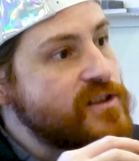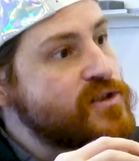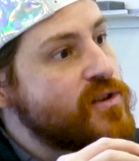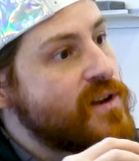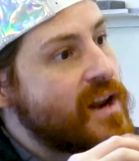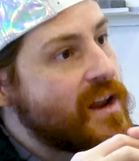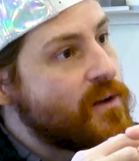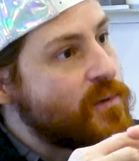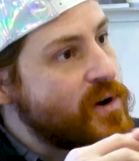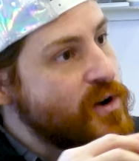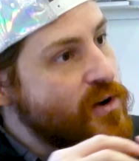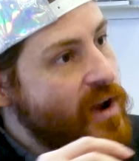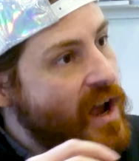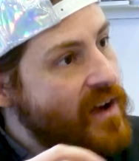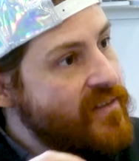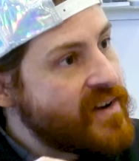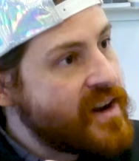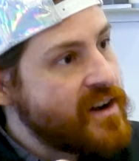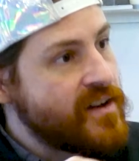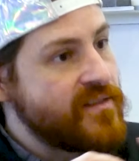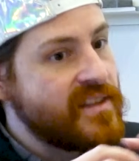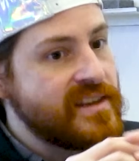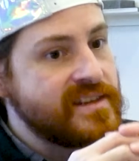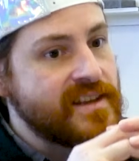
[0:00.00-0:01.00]
so like when you have
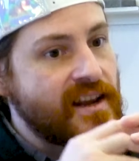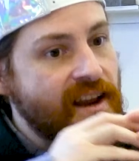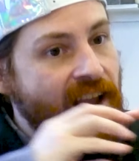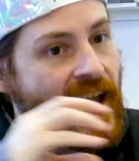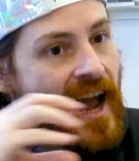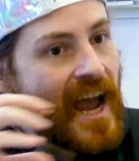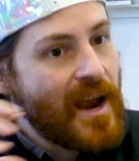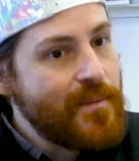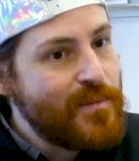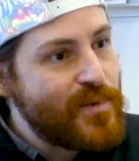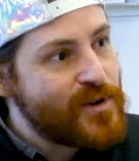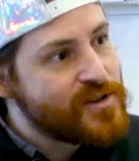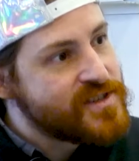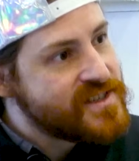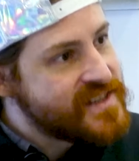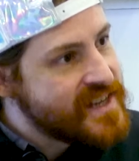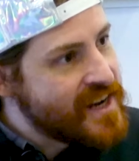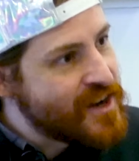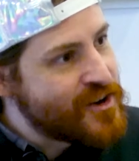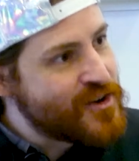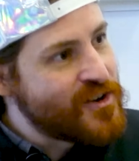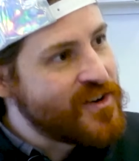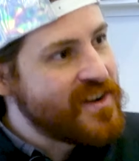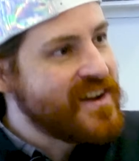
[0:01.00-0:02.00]
kind of this like
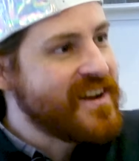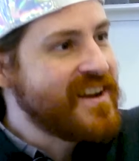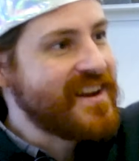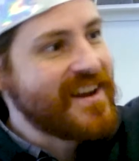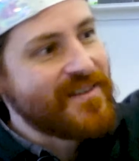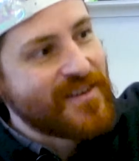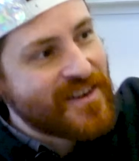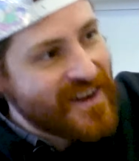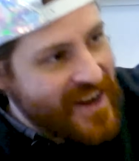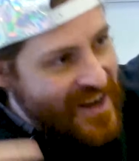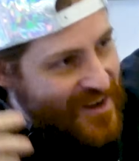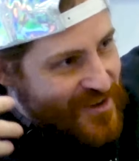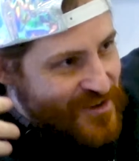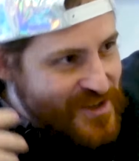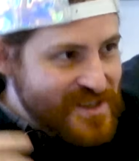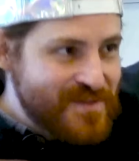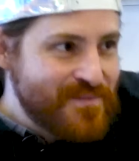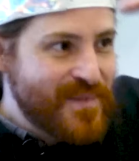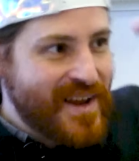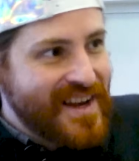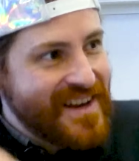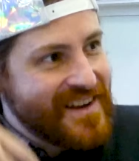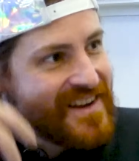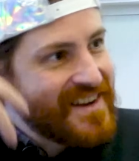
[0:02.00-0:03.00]
hypersynchrony
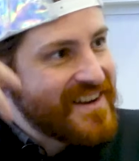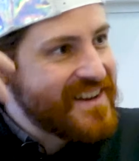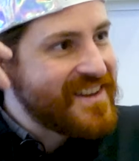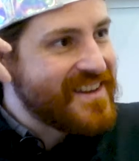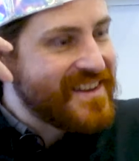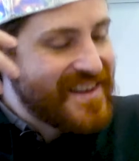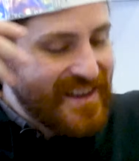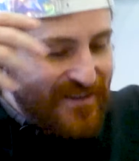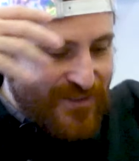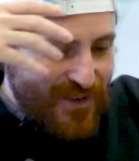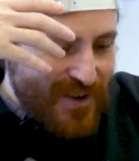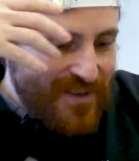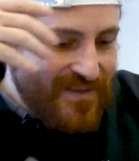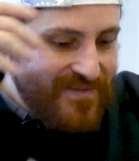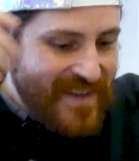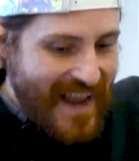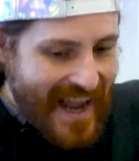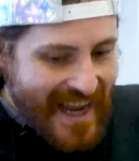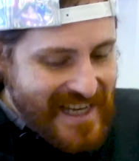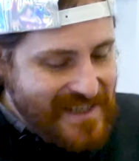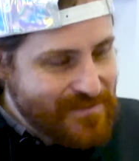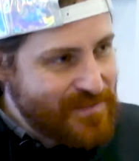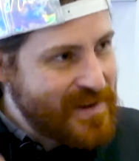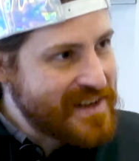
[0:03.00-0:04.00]
across many different
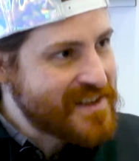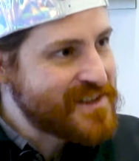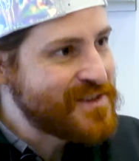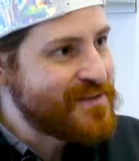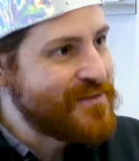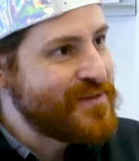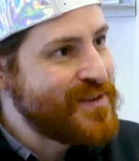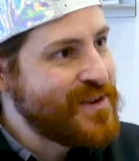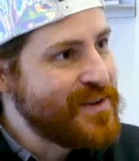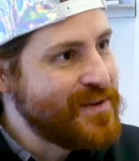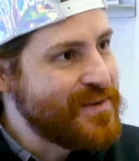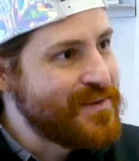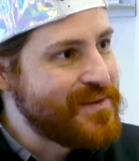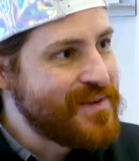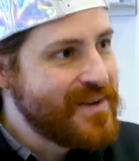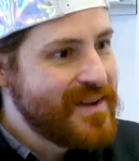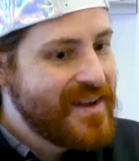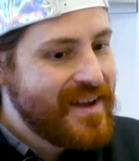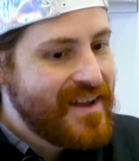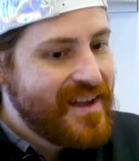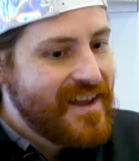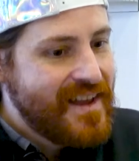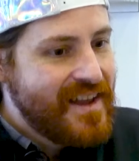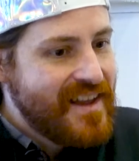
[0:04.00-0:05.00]
aspects of you,
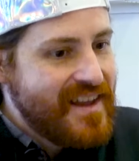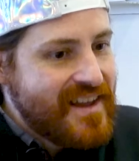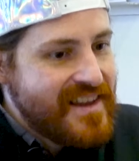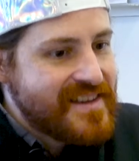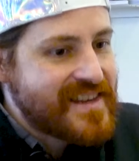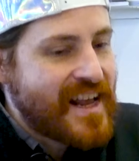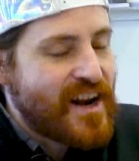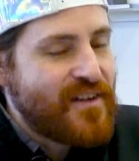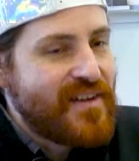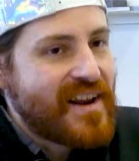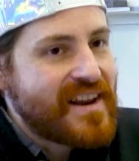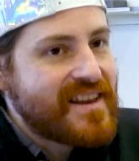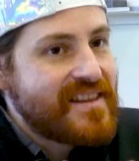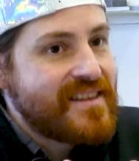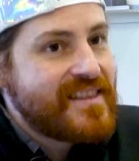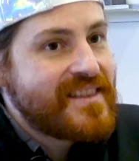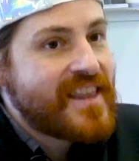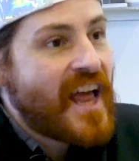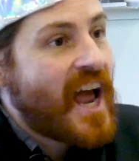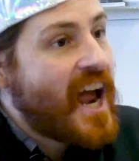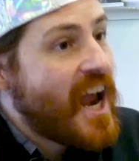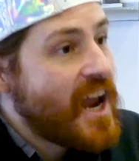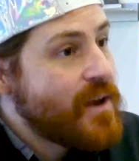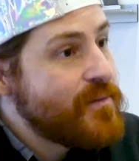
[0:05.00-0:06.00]
it's kind of like
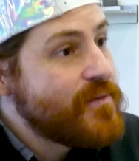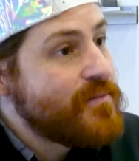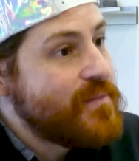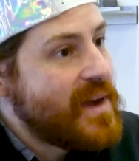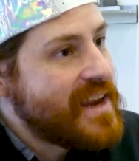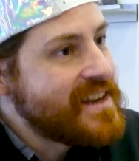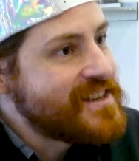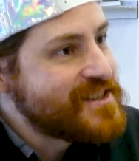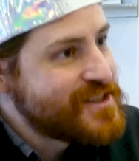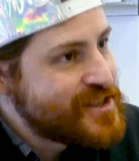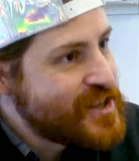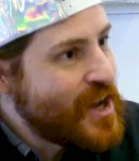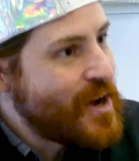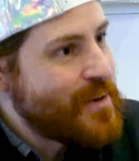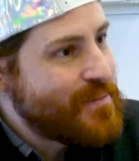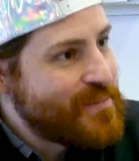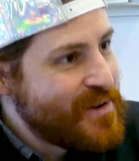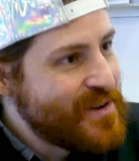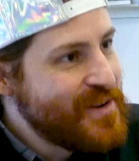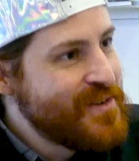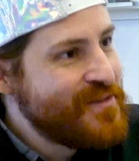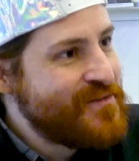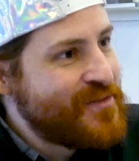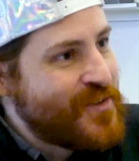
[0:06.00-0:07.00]
time may
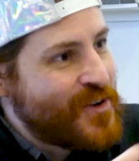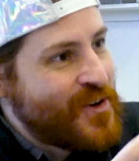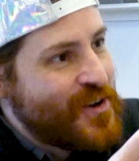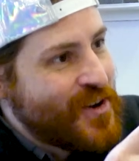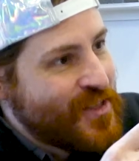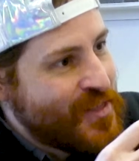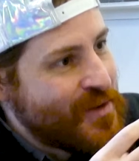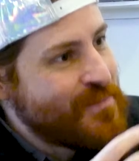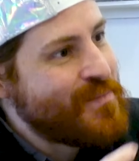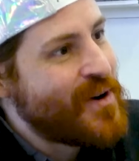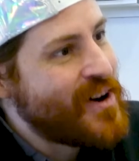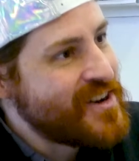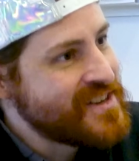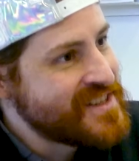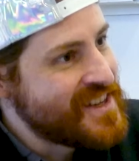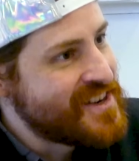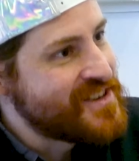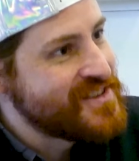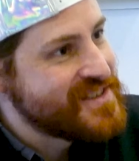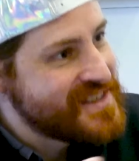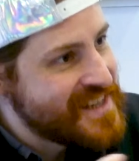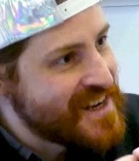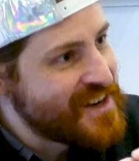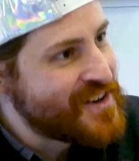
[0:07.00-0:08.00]
stop for the parts that
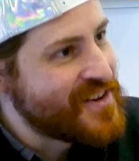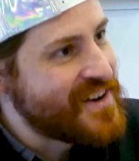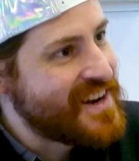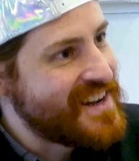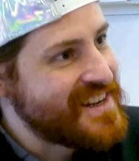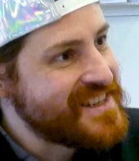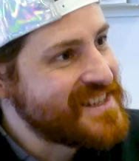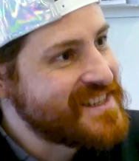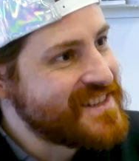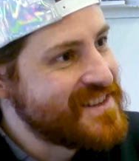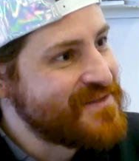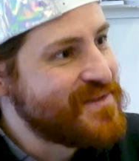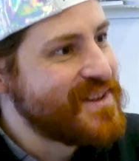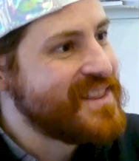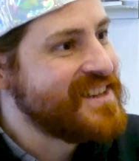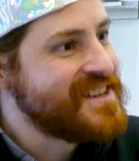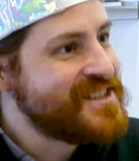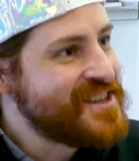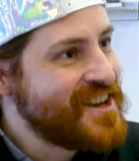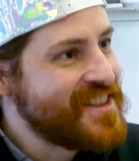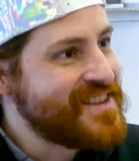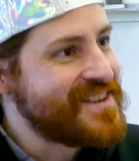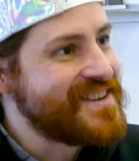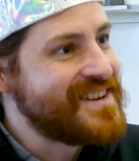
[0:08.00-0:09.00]
are synchronized with
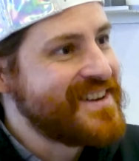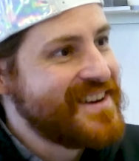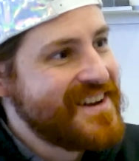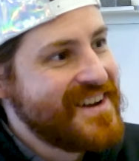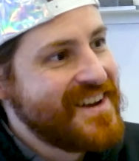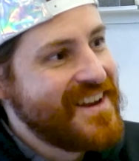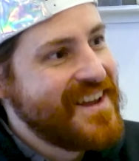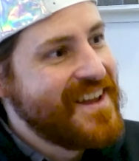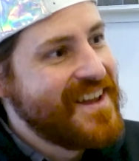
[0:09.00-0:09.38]
each other.